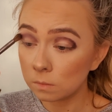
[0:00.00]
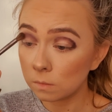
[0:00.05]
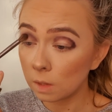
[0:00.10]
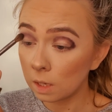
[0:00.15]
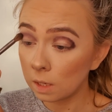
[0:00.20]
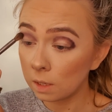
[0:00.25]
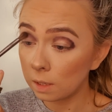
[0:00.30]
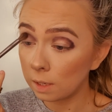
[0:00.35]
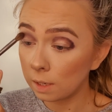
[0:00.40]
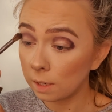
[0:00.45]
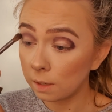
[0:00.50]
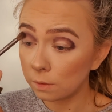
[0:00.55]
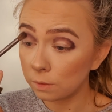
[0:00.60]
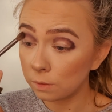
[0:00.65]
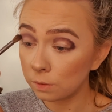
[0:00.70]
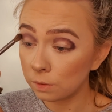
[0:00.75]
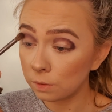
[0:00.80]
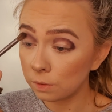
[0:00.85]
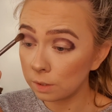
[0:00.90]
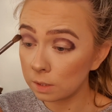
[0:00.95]
And now
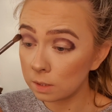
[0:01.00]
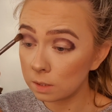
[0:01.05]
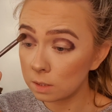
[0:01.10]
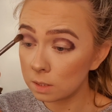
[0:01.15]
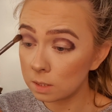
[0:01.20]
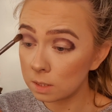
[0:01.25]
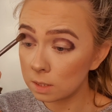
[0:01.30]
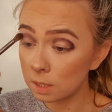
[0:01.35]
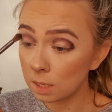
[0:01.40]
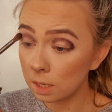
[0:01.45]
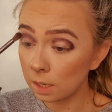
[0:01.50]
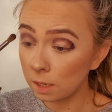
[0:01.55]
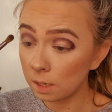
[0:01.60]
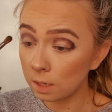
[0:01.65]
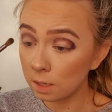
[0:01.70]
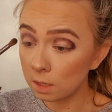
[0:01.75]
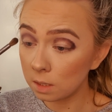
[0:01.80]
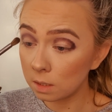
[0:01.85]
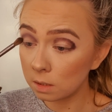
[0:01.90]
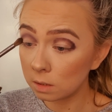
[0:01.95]
you can
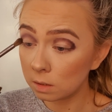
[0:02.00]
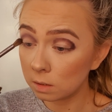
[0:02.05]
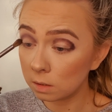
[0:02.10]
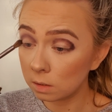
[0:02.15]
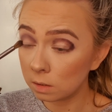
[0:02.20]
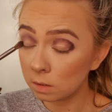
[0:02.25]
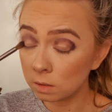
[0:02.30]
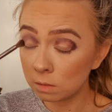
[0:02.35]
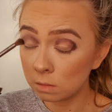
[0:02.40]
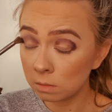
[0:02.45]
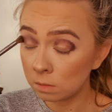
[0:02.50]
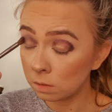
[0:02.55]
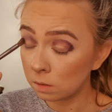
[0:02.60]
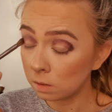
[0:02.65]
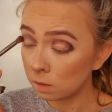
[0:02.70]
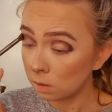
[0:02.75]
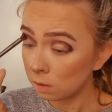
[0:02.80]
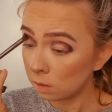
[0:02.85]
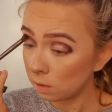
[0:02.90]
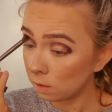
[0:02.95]
see
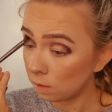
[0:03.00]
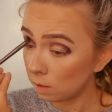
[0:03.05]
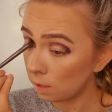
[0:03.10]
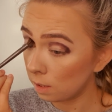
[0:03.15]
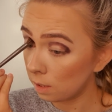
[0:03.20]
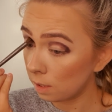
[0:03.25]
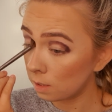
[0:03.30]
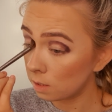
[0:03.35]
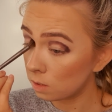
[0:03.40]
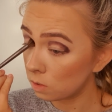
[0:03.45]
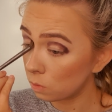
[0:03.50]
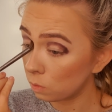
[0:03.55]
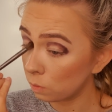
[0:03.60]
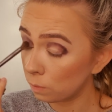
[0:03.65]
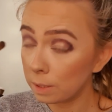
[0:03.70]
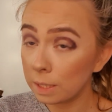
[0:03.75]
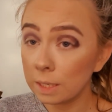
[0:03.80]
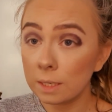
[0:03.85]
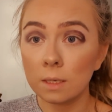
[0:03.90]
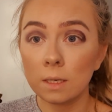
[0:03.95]
that that's all
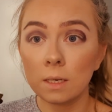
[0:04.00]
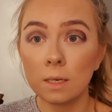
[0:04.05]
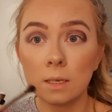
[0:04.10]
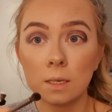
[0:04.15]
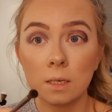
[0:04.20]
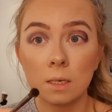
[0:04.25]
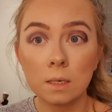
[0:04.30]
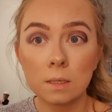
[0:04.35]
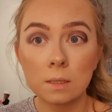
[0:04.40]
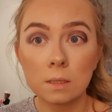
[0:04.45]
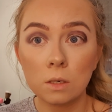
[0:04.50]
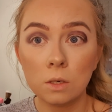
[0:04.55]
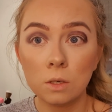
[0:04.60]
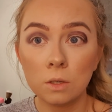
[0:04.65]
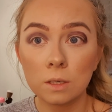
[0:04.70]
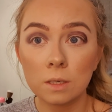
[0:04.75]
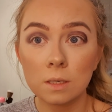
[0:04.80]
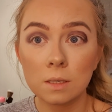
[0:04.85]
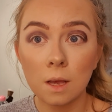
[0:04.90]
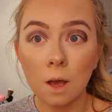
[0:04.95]
blended. It doesn't
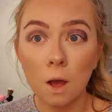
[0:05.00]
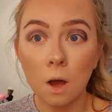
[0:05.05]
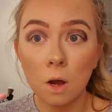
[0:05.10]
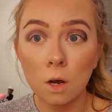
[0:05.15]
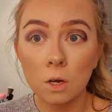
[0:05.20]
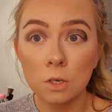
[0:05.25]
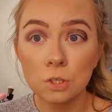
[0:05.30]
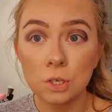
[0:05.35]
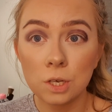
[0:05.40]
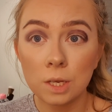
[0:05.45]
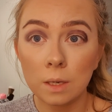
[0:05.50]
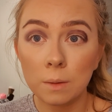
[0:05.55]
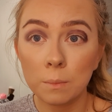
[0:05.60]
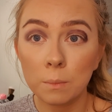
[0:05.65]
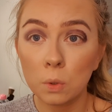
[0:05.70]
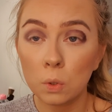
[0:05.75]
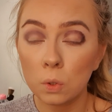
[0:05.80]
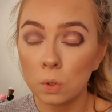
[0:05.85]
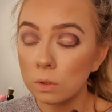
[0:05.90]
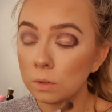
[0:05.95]
look as harsh
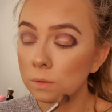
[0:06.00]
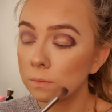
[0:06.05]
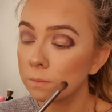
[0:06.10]
anymore.